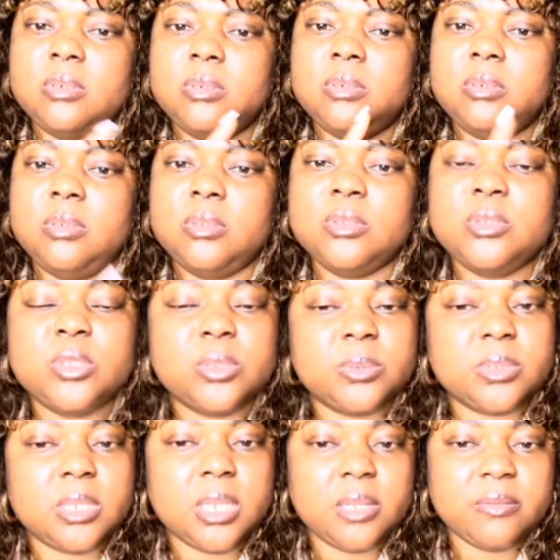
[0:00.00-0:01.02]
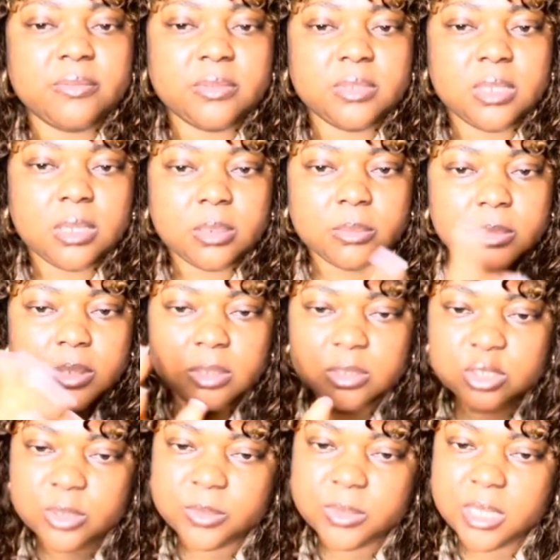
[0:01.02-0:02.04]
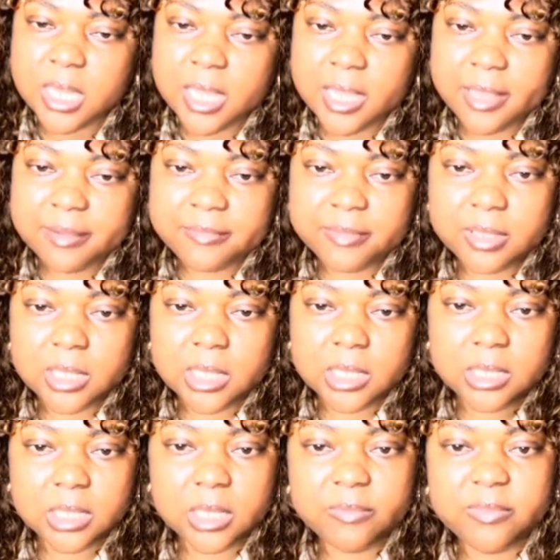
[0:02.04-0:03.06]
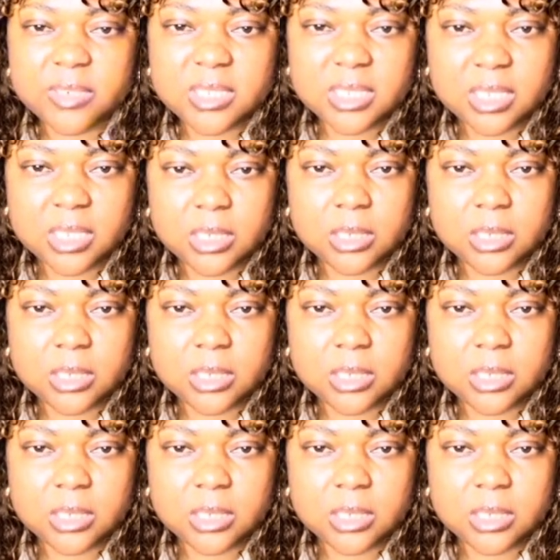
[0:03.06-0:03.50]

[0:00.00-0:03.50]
jobs they have, the number of jobs they have and everything.